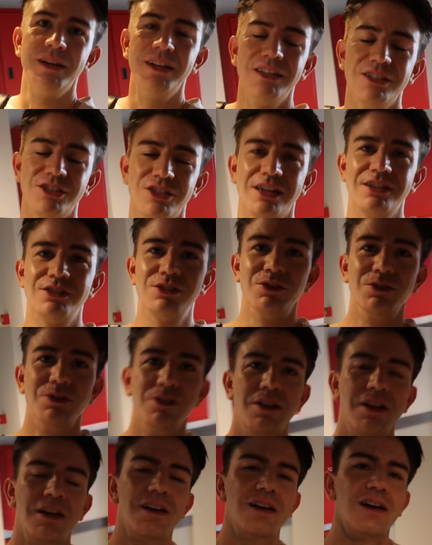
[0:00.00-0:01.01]
minute
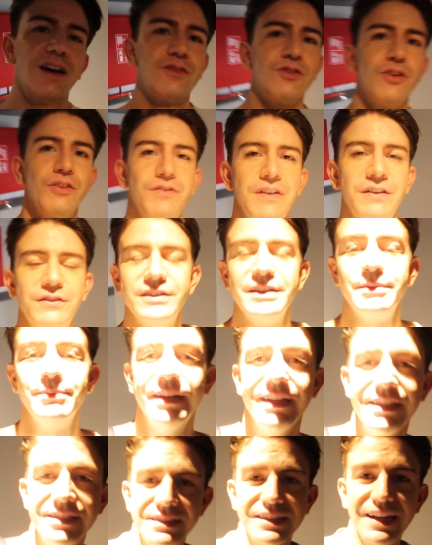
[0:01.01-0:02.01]
schedule. I've got 15
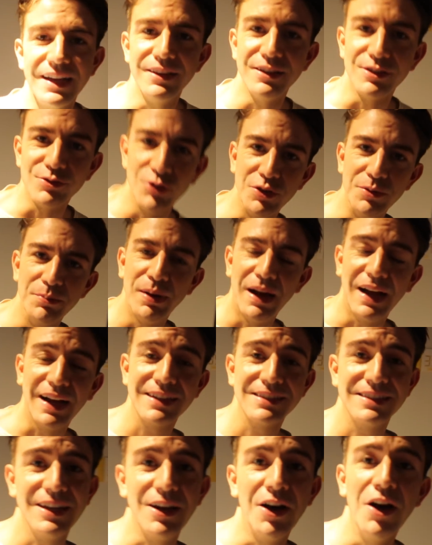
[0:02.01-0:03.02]
minutes to get this room
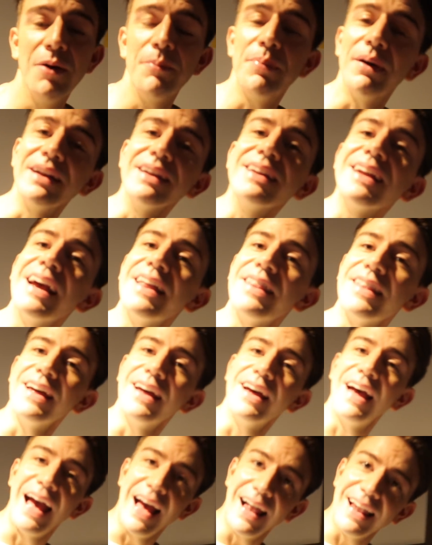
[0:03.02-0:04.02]
packed up and get
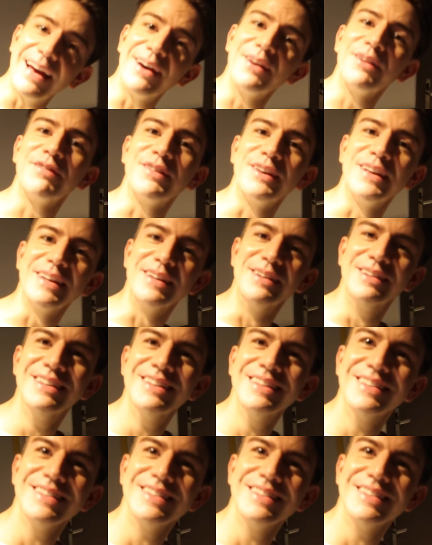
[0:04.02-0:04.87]
the hell out of here.